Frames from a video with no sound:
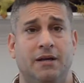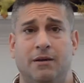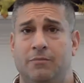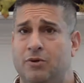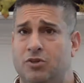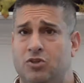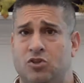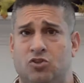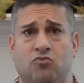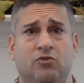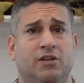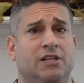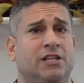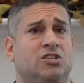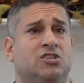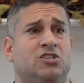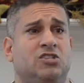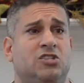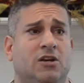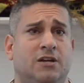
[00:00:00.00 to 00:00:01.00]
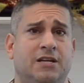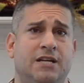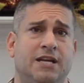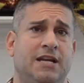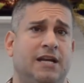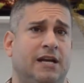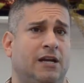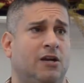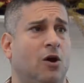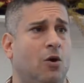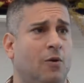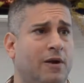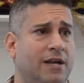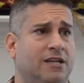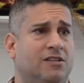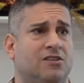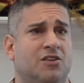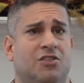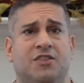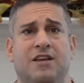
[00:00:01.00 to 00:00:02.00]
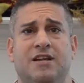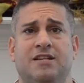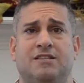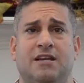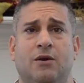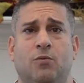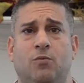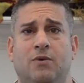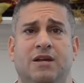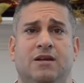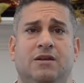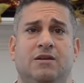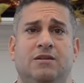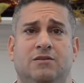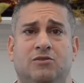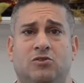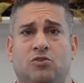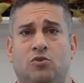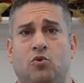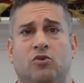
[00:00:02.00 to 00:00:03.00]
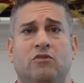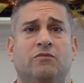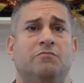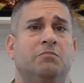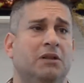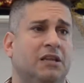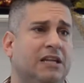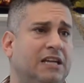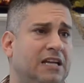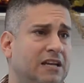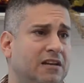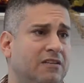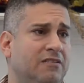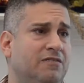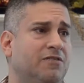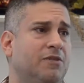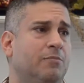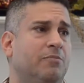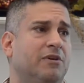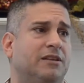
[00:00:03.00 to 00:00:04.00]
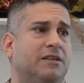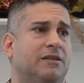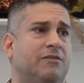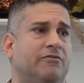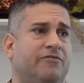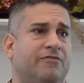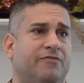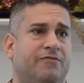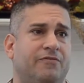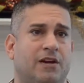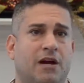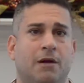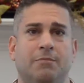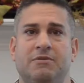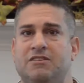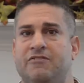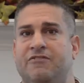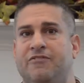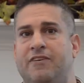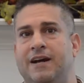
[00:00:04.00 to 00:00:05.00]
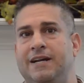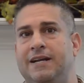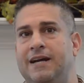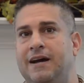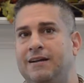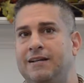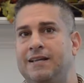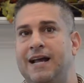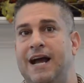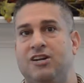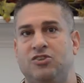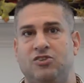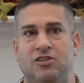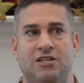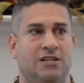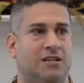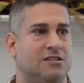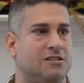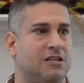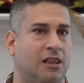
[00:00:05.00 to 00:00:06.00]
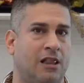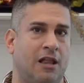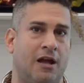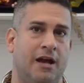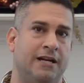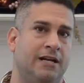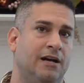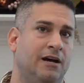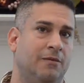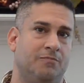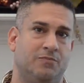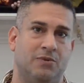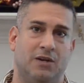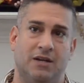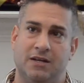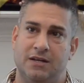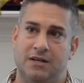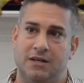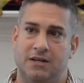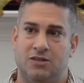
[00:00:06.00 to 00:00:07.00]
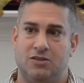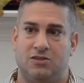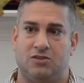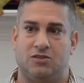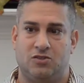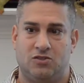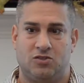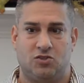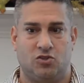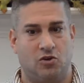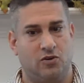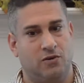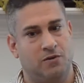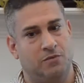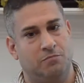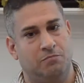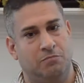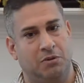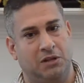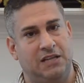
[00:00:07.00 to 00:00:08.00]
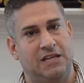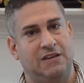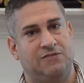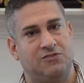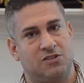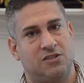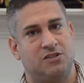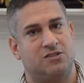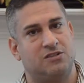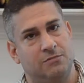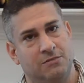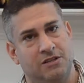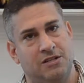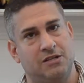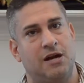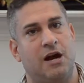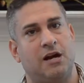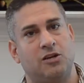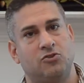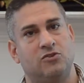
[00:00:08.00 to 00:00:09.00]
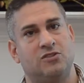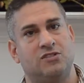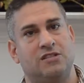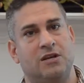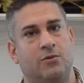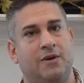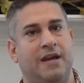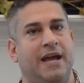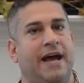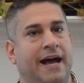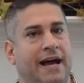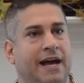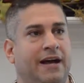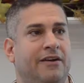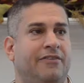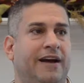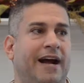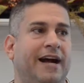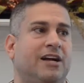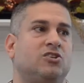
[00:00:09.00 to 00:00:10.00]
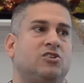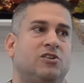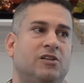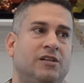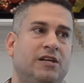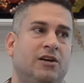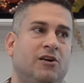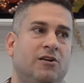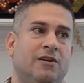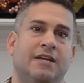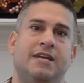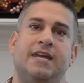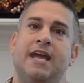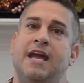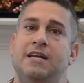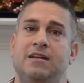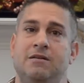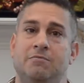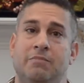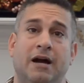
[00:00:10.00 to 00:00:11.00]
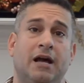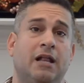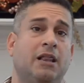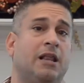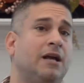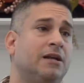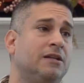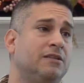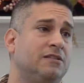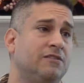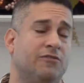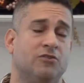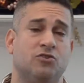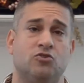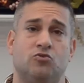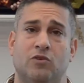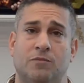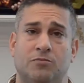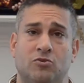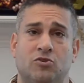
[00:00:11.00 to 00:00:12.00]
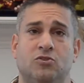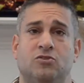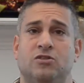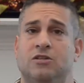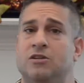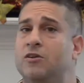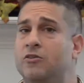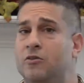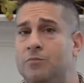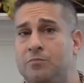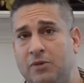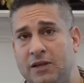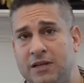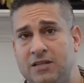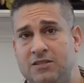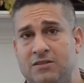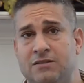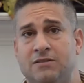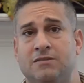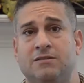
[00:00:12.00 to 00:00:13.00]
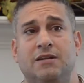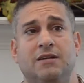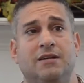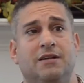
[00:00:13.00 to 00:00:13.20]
But just really studying and going into things that we sort of believed, but coming to find out it actually doesn't line up. Certain belief system and doctrines that we have actually are negated by a lot of different scriptures in other places.